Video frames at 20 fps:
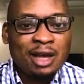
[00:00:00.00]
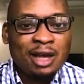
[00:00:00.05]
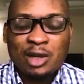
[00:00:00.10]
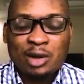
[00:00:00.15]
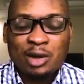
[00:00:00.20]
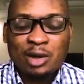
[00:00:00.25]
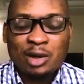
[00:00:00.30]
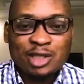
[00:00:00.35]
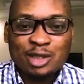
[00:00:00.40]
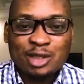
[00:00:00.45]

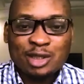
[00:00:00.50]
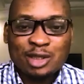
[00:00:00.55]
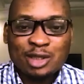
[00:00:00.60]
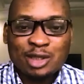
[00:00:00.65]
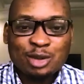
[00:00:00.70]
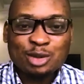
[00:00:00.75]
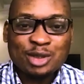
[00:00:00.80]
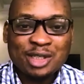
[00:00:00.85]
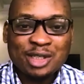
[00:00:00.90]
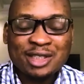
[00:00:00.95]
they
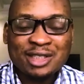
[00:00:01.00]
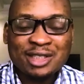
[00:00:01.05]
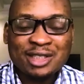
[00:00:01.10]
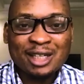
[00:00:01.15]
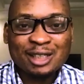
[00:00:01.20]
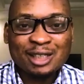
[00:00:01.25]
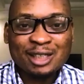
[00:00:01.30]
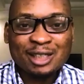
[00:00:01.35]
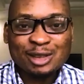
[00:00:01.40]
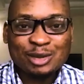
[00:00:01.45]
continue to
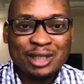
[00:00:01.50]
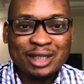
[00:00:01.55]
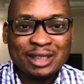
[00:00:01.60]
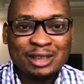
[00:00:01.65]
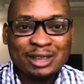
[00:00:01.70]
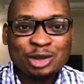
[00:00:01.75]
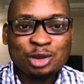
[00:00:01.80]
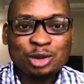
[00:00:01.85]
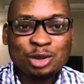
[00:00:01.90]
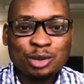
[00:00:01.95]
teach their
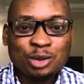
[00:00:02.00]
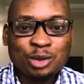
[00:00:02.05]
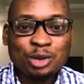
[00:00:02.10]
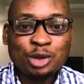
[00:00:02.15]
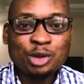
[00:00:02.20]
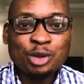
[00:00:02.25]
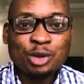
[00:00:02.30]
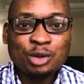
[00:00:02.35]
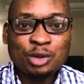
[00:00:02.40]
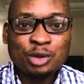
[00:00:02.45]
students
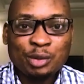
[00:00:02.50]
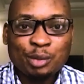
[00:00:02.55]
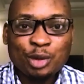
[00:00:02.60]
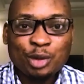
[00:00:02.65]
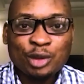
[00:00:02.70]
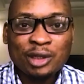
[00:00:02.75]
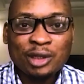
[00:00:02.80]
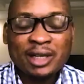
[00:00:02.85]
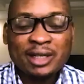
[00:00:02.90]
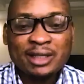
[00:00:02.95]
through,
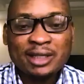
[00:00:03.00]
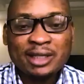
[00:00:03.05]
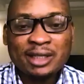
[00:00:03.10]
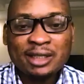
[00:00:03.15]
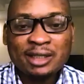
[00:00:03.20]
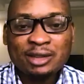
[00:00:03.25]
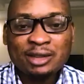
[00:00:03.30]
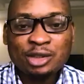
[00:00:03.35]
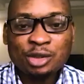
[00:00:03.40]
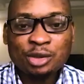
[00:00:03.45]
remote
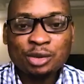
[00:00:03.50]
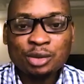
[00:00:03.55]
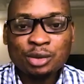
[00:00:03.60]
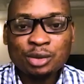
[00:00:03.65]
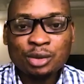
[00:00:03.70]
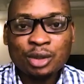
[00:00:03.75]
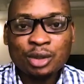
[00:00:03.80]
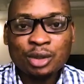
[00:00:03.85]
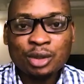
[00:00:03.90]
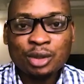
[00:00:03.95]
learning,
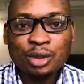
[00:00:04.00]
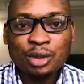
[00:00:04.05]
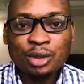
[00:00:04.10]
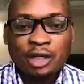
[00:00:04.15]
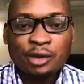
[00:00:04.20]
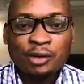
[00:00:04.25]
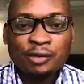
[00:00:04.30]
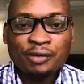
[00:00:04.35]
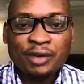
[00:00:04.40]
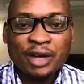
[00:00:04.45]
through,
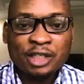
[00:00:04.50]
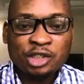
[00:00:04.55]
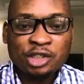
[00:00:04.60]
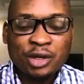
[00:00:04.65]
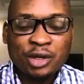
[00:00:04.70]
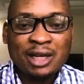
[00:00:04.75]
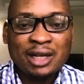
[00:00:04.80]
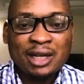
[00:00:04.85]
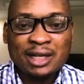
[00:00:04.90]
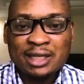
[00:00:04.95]

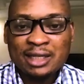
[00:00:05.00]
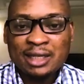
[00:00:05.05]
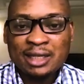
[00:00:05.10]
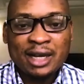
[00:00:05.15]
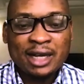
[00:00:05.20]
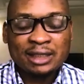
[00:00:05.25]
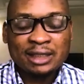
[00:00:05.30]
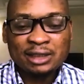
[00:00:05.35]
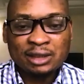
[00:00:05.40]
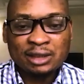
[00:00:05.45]
virtual learning,
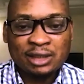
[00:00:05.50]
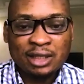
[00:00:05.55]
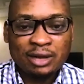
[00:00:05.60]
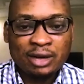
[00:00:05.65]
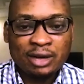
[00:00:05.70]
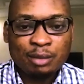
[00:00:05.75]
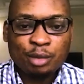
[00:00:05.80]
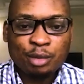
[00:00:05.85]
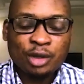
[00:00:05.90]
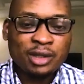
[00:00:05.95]

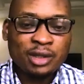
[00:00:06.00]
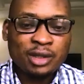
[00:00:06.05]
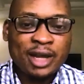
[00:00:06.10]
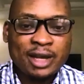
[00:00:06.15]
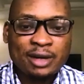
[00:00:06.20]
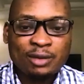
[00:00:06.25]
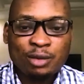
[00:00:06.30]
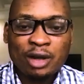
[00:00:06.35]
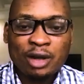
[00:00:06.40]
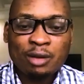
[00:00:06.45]
etc. But
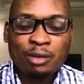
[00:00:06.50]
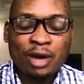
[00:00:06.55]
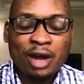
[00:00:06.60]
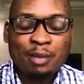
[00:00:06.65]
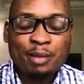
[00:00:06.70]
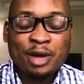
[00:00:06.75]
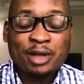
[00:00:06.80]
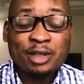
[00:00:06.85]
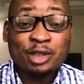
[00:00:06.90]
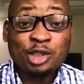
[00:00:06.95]
then what
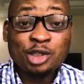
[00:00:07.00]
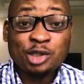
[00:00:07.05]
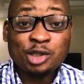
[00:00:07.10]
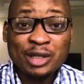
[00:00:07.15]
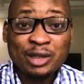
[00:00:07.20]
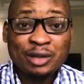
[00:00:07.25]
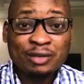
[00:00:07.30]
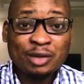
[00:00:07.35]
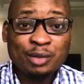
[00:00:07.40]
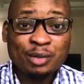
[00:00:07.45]
about the
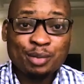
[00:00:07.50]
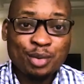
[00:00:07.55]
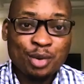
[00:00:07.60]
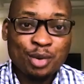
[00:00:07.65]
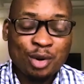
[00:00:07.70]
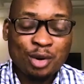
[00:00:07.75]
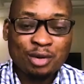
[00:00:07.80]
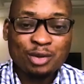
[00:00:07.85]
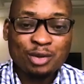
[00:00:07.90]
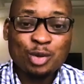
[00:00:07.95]
children of the
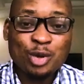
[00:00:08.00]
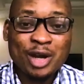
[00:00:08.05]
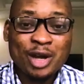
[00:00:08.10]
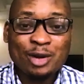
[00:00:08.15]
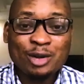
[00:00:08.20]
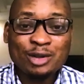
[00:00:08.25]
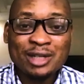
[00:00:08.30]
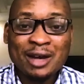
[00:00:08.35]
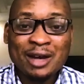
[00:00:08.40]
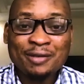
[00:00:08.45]
poor who
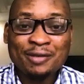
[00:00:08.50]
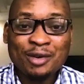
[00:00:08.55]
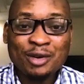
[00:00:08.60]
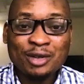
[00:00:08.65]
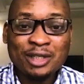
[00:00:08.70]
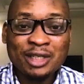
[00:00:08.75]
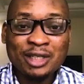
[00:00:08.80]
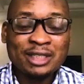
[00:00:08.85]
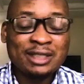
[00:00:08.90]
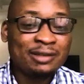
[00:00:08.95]
cannot
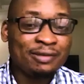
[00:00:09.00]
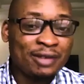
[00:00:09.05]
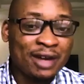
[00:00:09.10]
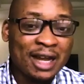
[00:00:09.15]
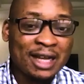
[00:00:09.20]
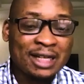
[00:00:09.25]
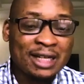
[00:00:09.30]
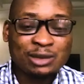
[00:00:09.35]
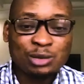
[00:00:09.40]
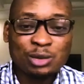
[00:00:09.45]
afford a
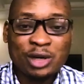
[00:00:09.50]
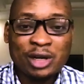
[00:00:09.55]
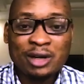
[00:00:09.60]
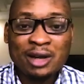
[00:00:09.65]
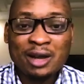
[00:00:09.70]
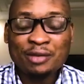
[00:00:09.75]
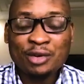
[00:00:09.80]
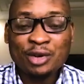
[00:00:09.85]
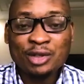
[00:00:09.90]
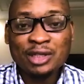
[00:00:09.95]
device, who
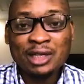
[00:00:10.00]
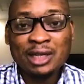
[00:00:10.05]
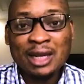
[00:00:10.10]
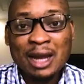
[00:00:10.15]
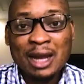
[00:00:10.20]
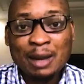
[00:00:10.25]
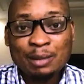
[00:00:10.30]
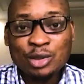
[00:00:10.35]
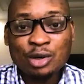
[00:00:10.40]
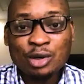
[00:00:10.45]
cannot afford a
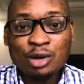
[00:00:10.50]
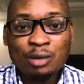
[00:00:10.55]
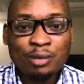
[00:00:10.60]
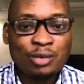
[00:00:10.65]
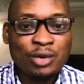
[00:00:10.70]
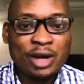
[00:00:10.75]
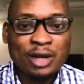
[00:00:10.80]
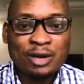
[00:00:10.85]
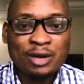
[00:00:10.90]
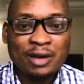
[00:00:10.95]
laptop, who
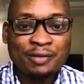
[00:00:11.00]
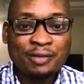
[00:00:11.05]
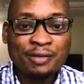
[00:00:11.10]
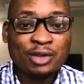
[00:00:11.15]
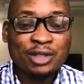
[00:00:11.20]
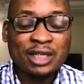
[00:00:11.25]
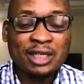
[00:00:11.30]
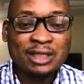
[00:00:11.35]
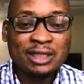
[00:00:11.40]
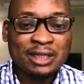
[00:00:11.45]
cannot
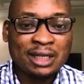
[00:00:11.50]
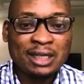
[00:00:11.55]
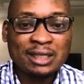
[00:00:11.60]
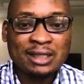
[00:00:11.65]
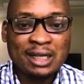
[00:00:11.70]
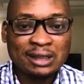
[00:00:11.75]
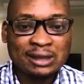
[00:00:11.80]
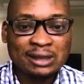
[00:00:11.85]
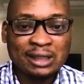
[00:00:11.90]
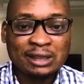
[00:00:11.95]
afford internet
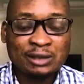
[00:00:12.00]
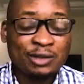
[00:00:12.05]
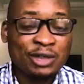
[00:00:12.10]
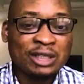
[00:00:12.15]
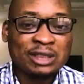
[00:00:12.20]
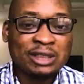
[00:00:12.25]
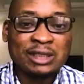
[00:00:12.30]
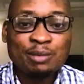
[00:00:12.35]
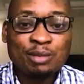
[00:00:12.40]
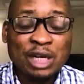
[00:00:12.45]
access? For
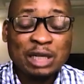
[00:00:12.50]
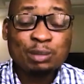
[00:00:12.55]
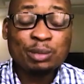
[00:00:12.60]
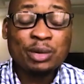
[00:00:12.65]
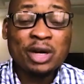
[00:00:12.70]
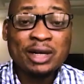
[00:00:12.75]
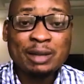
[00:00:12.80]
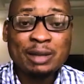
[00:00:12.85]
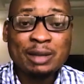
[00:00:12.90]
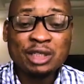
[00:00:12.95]
example, at
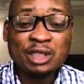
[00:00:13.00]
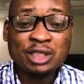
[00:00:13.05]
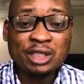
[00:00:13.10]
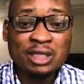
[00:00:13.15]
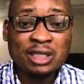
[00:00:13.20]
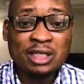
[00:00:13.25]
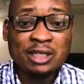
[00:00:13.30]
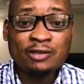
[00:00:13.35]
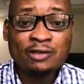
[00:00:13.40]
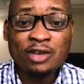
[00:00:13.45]
Paradigm
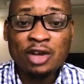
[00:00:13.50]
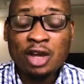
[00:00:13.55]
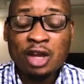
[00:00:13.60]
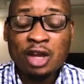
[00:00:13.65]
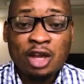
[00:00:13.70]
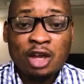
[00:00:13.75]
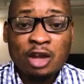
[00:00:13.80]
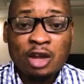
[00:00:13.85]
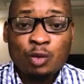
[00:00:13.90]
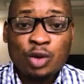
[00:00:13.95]
Initiative,
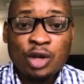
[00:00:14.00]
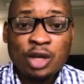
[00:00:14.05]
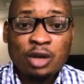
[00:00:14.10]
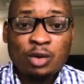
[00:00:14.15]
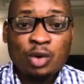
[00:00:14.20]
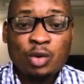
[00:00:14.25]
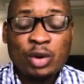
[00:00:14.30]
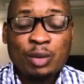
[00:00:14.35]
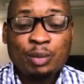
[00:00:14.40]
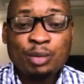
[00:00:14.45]
we
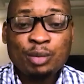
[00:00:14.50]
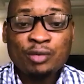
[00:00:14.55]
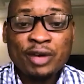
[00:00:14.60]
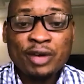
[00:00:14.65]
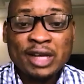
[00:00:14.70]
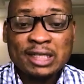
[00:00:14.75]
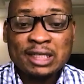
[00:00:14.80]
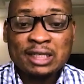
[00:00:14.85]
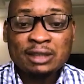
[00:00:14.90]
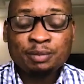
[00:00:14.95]
were
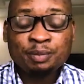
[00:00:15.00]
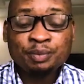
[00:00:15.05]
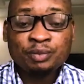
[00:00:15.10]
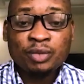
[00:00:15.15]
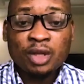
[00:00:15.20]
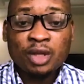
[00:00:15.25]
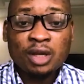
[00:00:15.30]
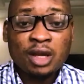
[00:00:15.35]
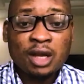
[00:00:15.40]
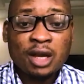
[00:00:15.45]
providing
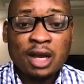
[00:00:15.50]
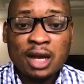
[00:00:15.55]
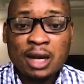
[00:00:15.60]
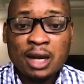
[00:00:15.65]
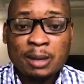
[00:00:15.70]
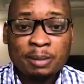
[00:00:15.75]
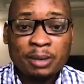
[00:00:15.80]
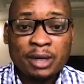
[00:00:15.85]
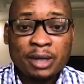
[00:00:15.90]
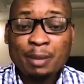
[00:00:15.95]

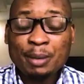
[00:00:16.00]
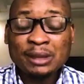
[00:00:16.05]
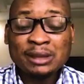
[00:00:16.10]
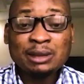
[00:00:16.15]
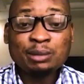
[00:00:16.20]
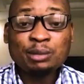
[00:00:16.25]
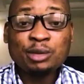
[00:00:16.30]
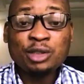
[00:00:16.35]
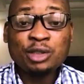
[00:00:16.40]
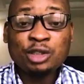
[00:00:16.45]

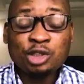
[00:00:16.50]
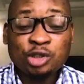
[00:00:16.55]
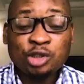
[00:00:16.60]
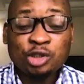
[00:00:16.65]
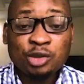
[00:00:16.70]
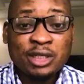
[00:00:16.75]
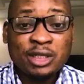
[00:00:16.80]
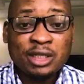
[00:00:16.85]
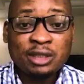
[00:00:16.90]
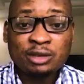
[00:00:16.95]
capacity building
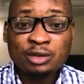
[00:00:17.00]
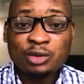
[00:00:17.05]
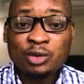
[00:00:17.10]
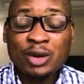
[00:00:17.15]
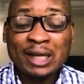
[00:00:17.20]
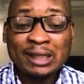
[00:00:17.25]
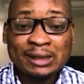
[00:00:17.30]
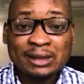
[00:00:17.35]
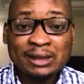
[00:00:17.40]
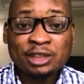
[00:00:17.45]
training,
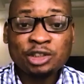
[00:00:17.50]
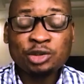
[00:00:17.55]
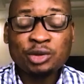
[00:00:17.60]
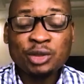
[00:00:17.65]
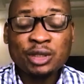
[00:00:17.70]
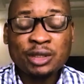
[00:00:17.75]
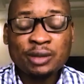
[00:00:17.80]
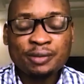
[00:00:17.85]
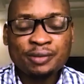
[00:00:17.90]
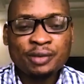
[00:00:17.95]
ICT
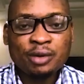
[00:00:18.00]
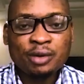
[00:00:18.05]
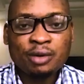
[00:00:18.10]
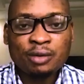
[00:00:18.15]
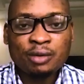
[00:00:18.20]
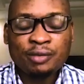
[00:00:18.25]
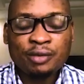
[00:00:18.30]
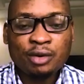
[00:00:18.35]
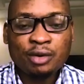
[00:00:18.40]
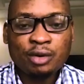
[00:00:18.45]
training
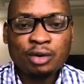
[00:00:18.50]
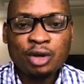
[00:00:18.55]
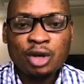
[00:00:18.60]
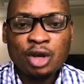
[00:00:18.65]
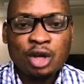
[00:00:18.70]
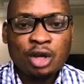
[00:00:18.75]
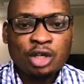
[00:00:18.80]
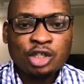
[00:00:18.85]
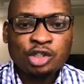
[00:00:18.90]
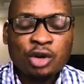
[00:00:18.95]
for
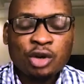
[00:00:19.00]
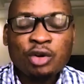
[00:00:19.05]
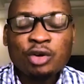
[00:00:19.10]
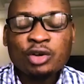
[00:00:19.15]
young